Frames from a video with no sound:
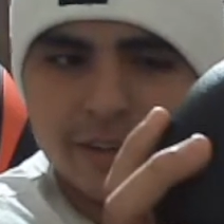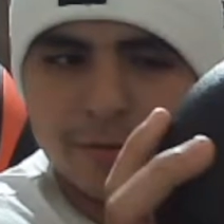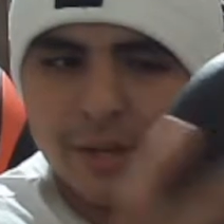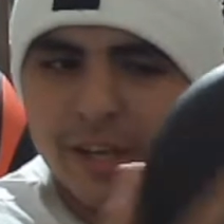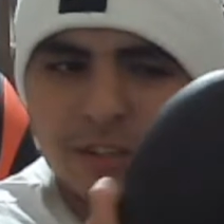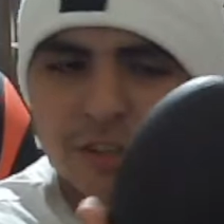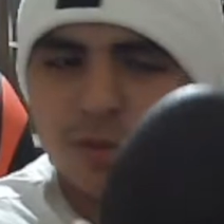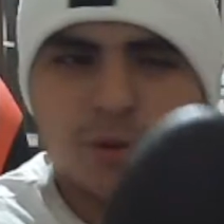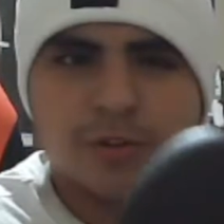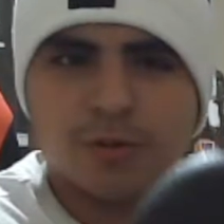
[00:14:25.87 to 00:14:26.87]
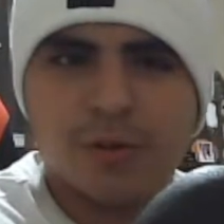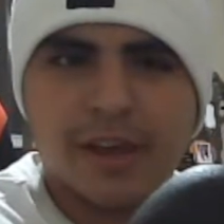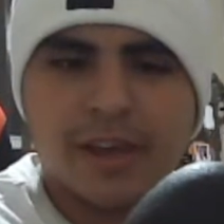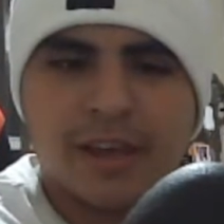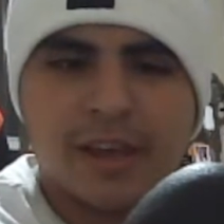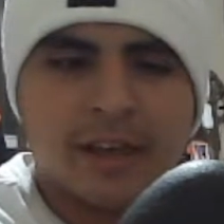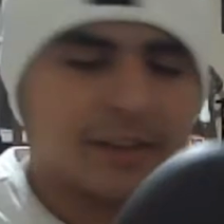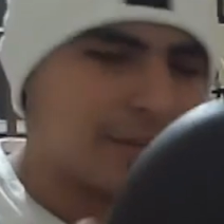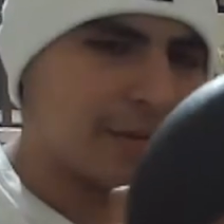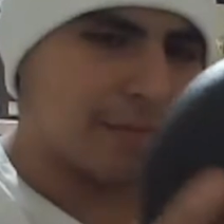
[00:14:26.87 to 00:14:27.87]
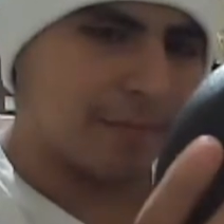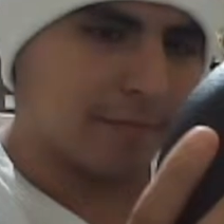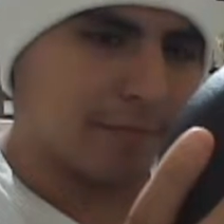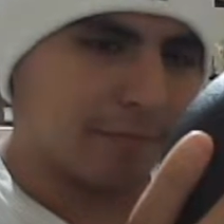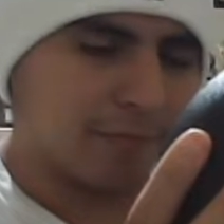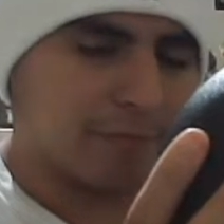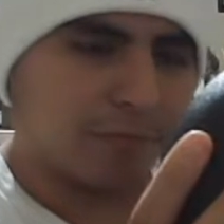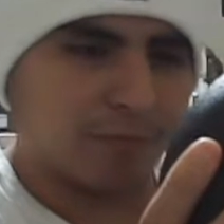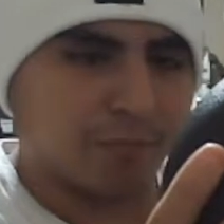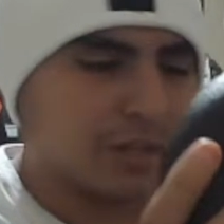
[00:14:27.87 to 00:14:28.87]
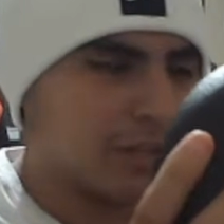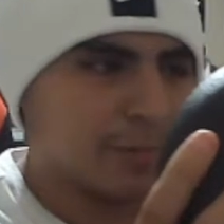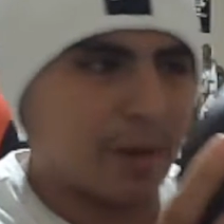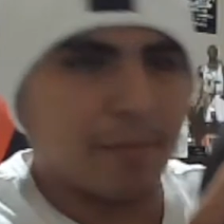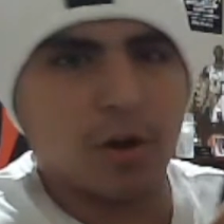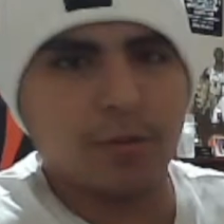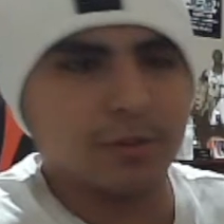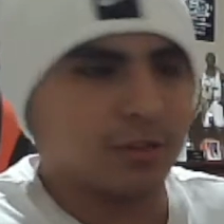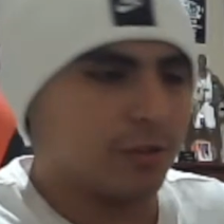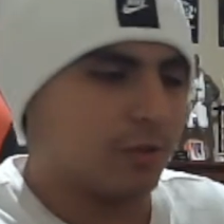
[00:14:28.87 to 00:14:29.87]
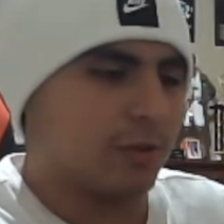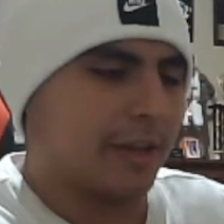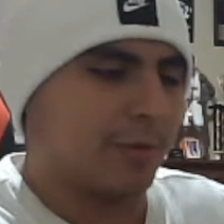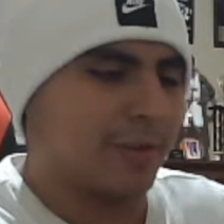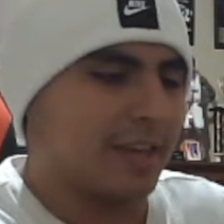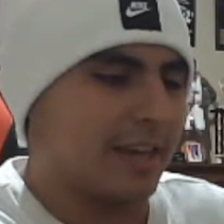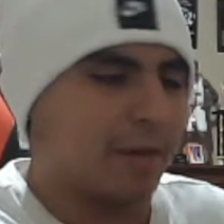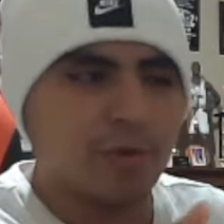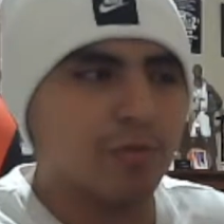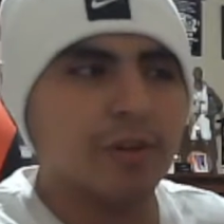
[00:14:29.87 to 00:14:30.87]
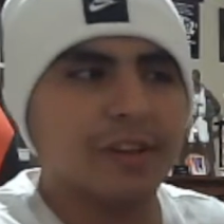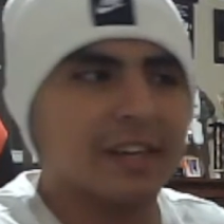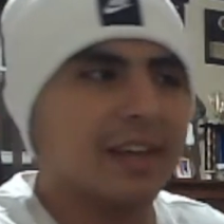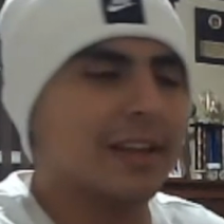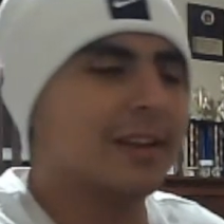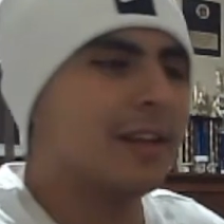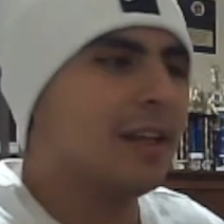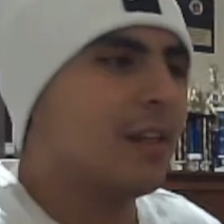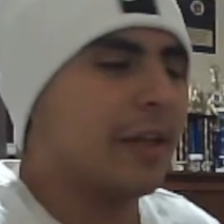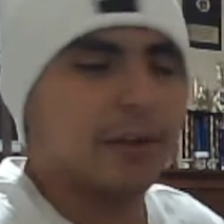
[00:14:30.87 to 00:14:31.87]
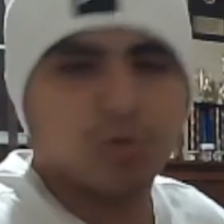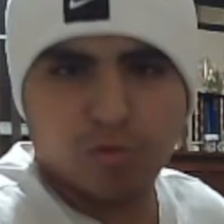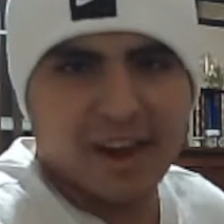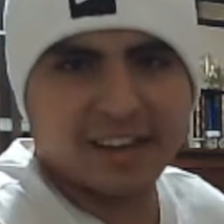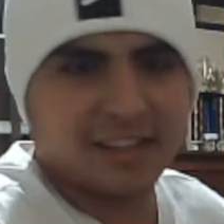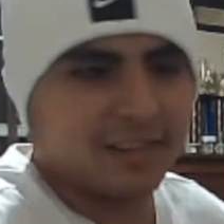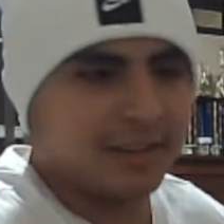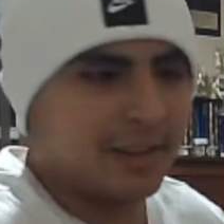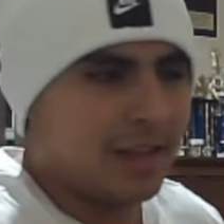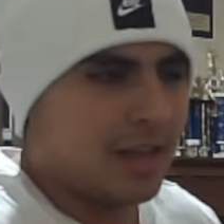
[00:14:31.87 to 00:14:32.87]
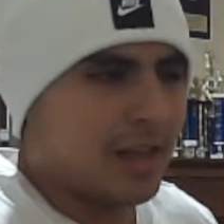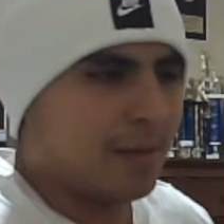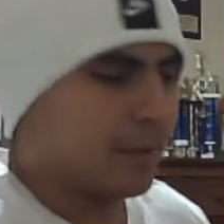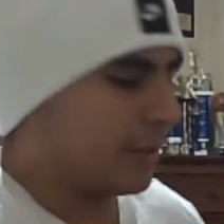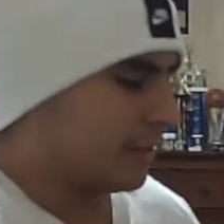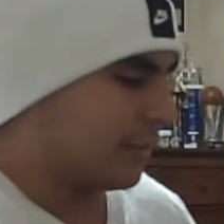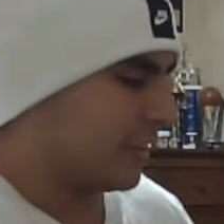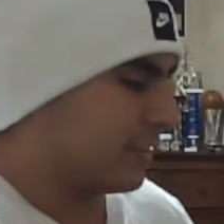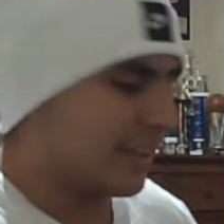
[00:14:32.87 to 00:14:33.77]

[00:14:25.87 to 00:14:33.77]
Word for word: we can't just throw this away because because my mom was also like, we can't, we really can't like crack it because if this thing